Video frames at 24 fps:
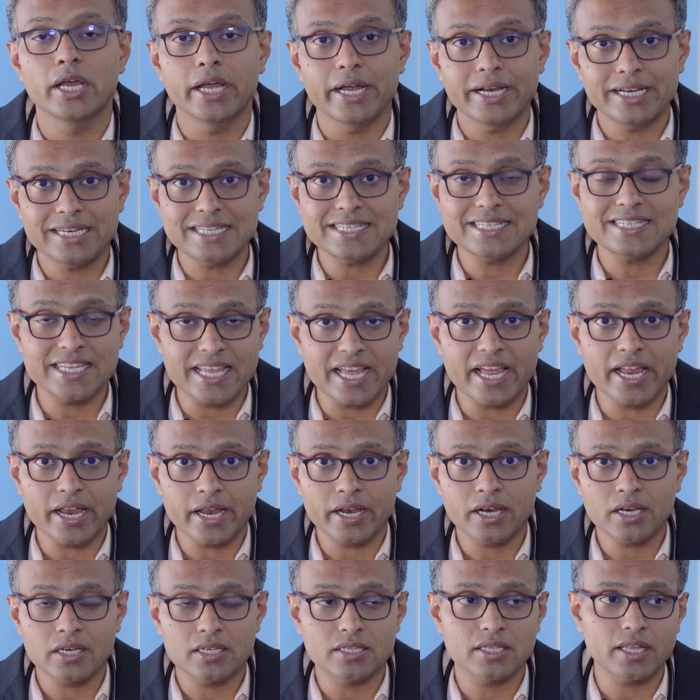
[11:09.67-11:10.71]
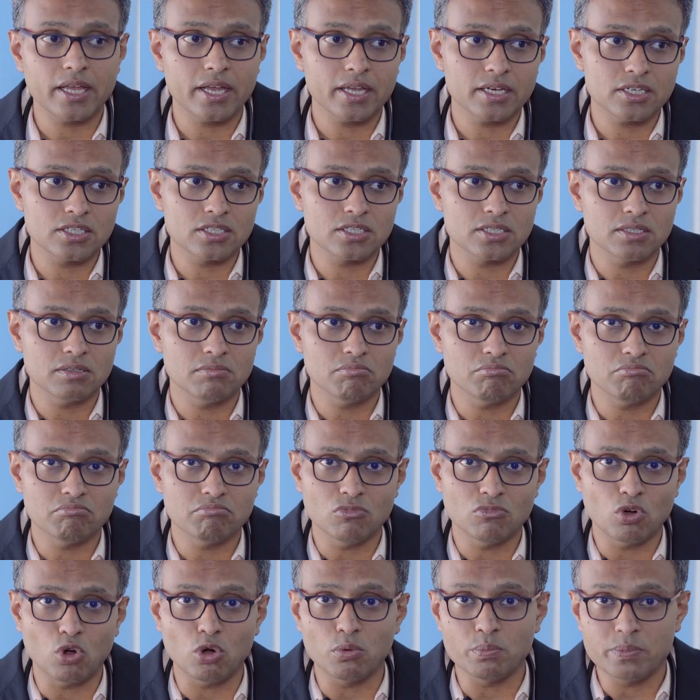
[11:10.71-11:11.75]
It is said that
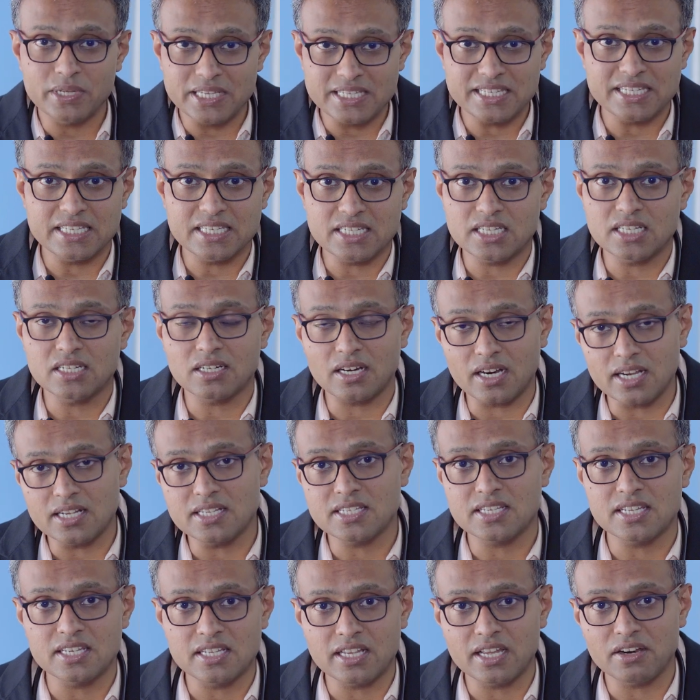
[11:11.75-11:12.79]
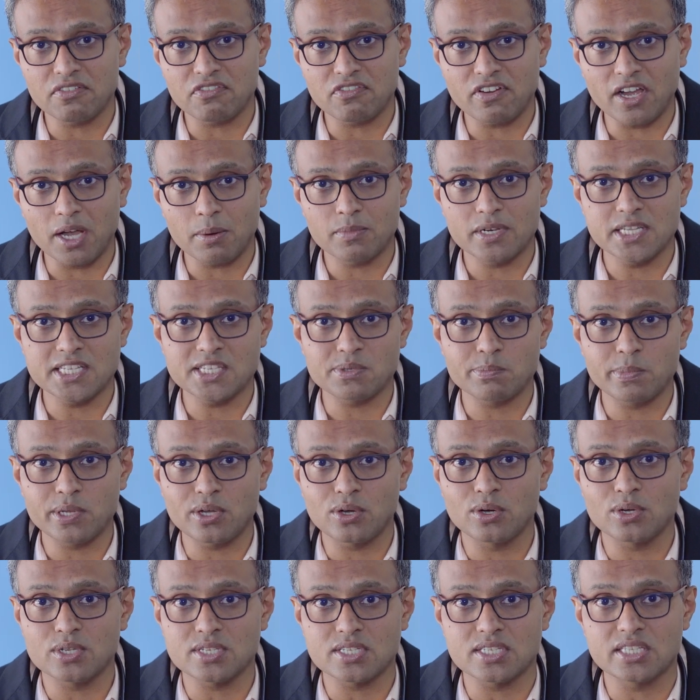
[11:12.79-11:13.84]
obesity runs in their families
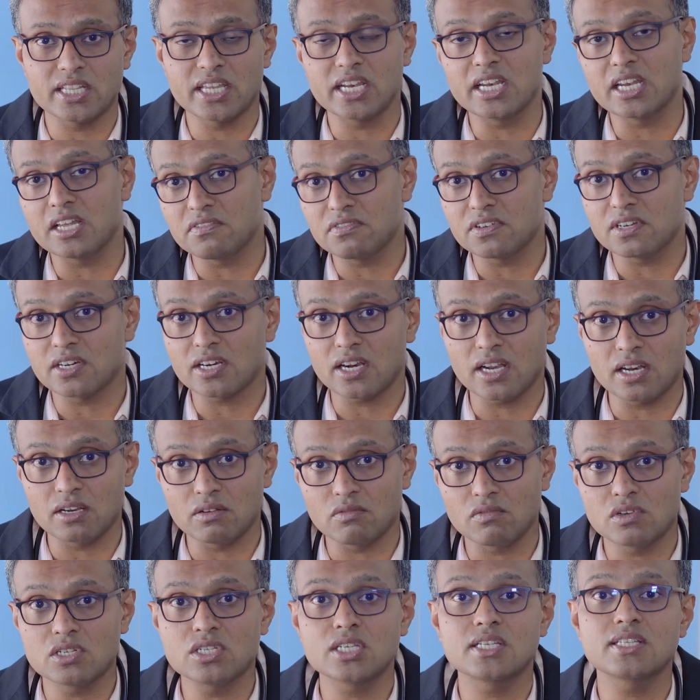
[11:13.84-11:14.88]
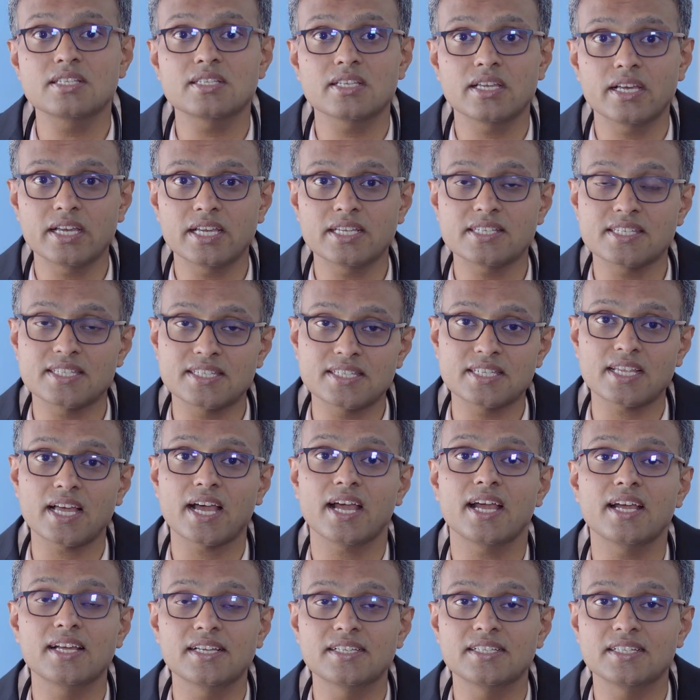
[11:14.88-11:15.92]
because they never run, which is a
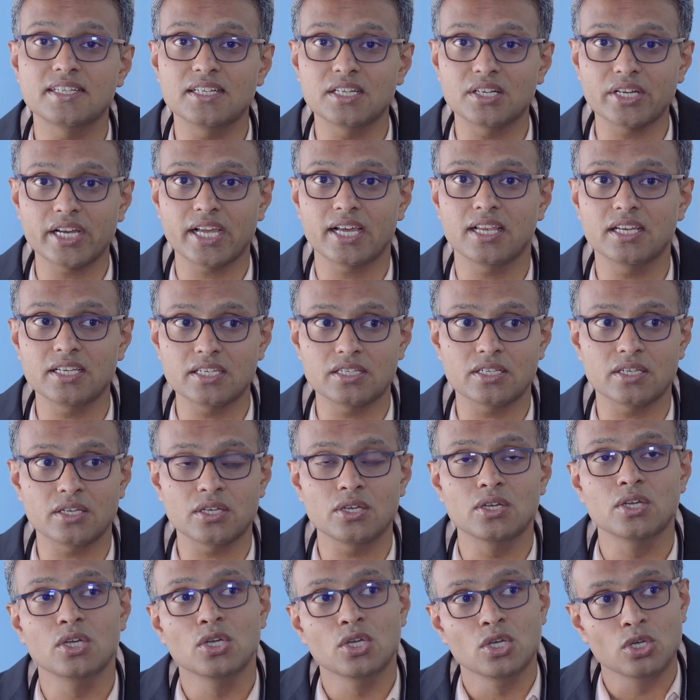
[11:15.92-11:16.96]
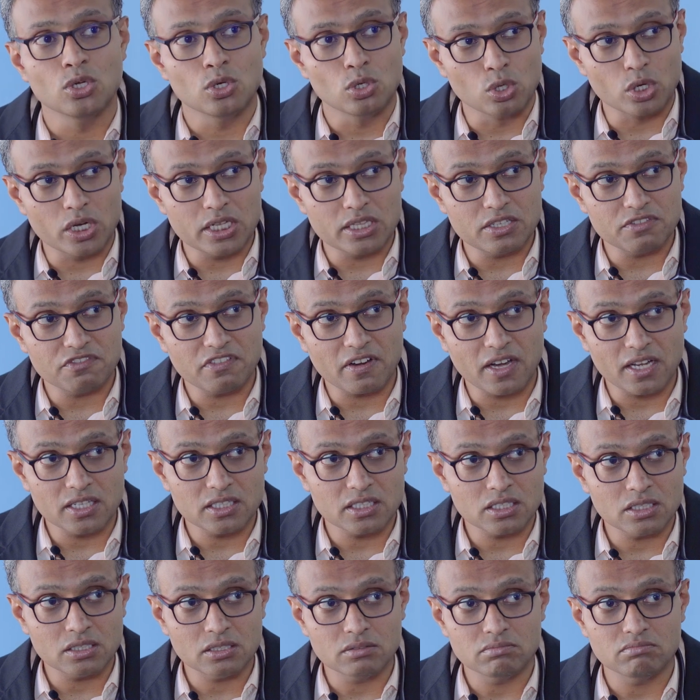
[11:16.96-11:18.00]
sad reality. You look at the
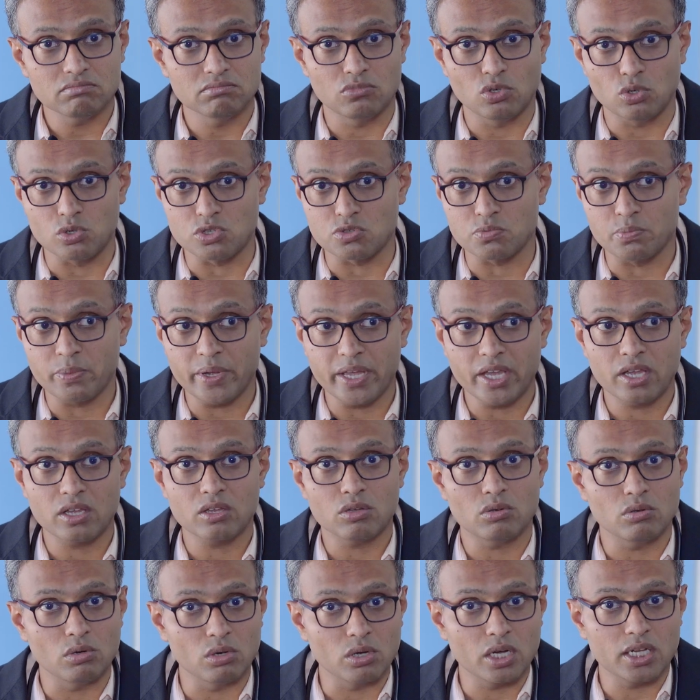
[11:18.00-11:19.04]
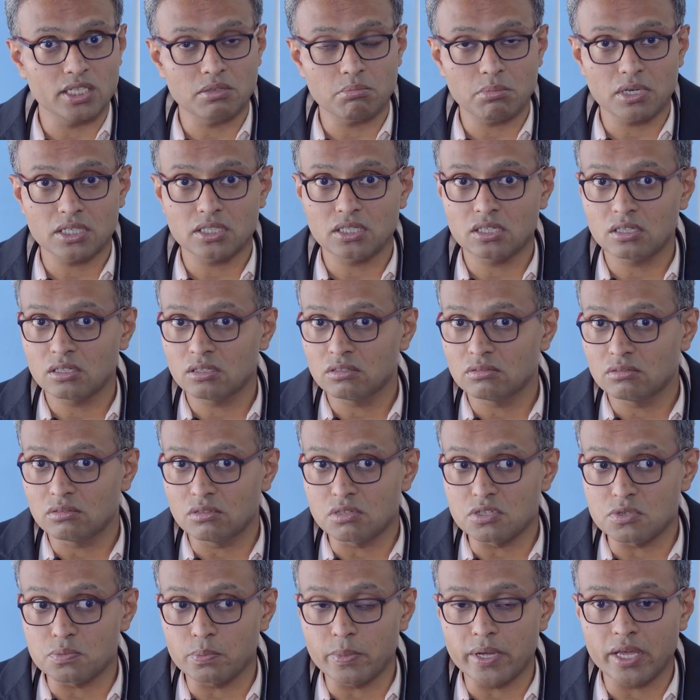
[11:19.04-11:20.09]
father who's big, you look at the mother
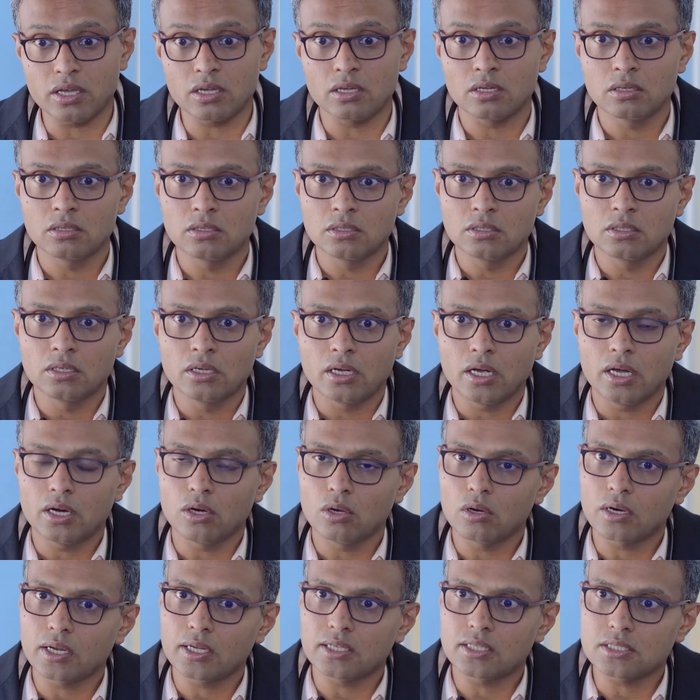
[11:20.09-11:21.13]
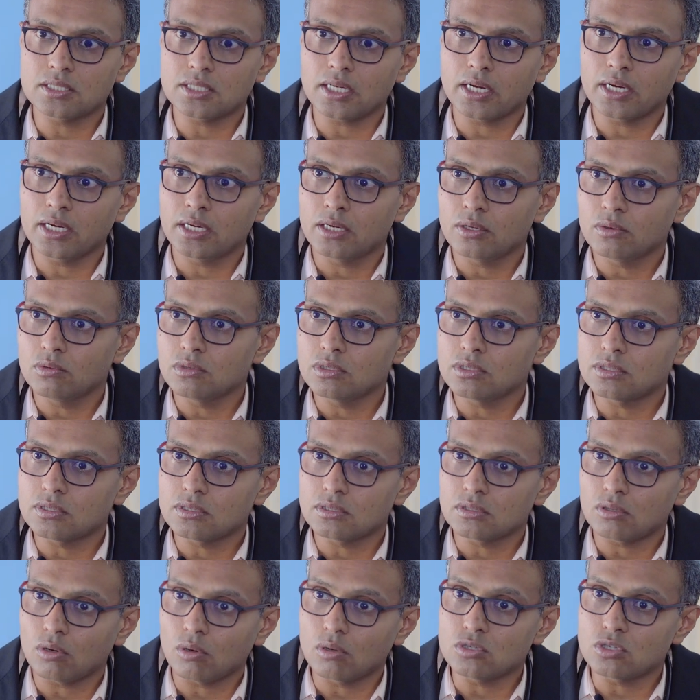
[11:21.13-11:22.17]
who's big, you look at the child
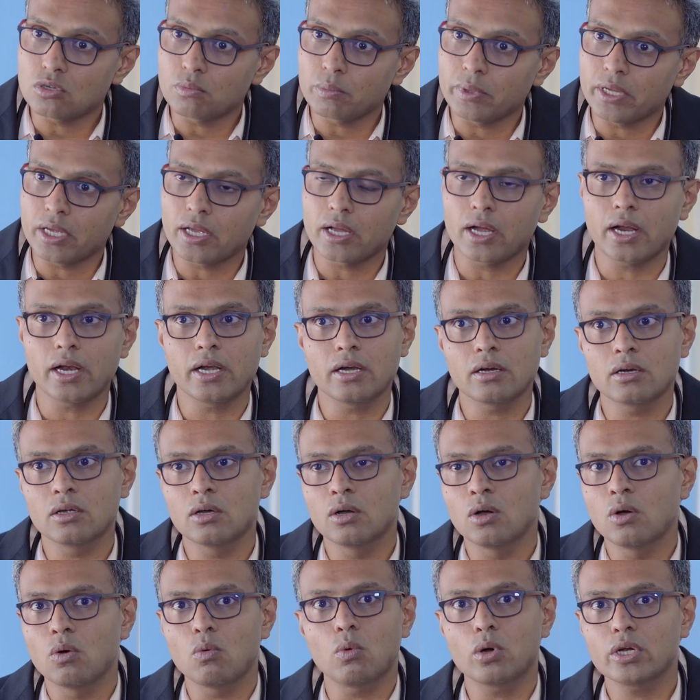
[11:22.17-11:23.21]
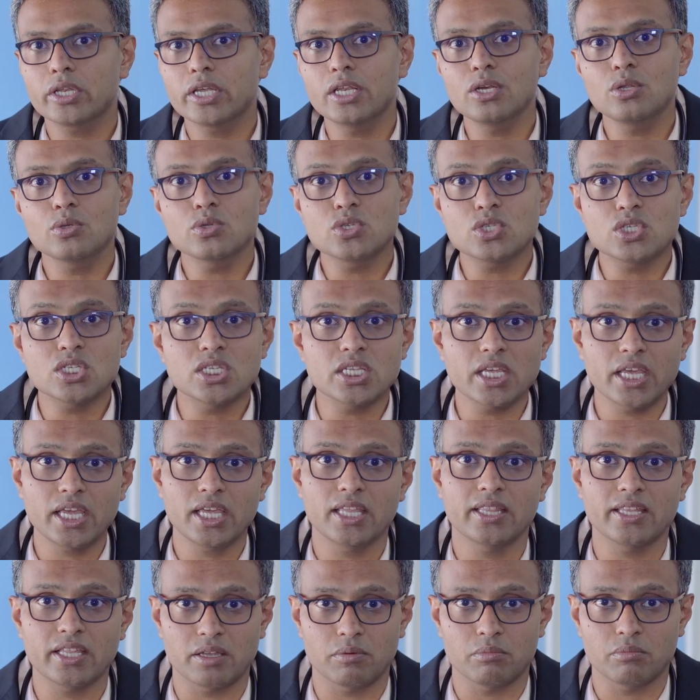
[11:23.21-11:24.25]
who's also big, and what can you
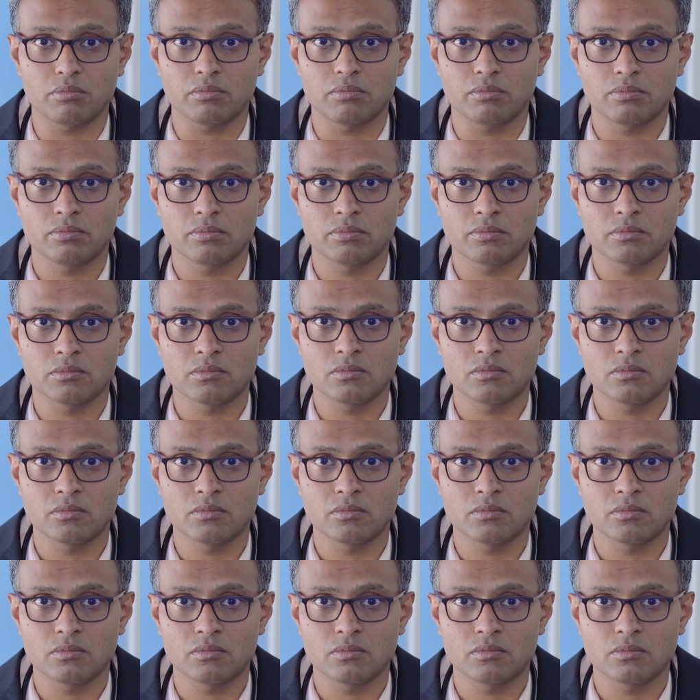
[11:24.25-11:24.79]
say them?